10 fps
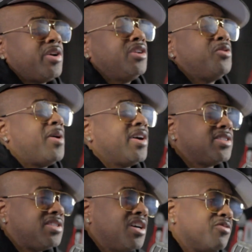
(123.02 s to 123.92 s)
Dre.
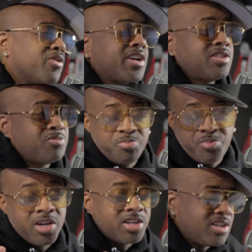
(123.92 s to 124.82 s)
Nobody's done records
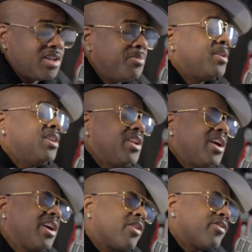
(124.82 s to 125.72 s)
bigger than him in
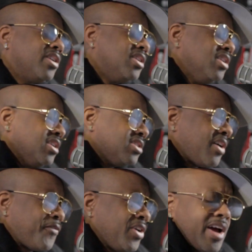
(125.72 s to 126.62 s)
that area. So
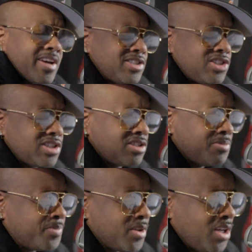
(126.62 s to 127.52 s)
I feel like it's just
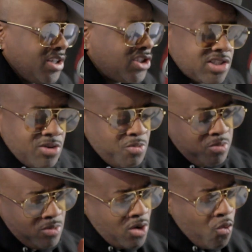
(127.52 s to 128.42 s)

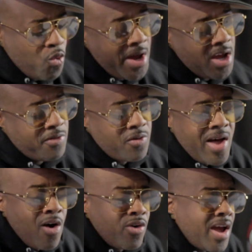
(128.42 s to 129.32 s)
a wave of
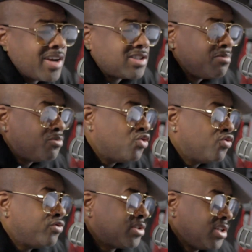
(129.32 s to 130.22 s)
how it actually
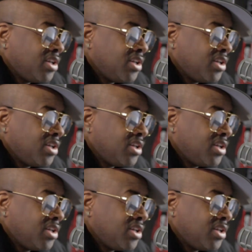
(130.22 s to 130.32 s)
moves.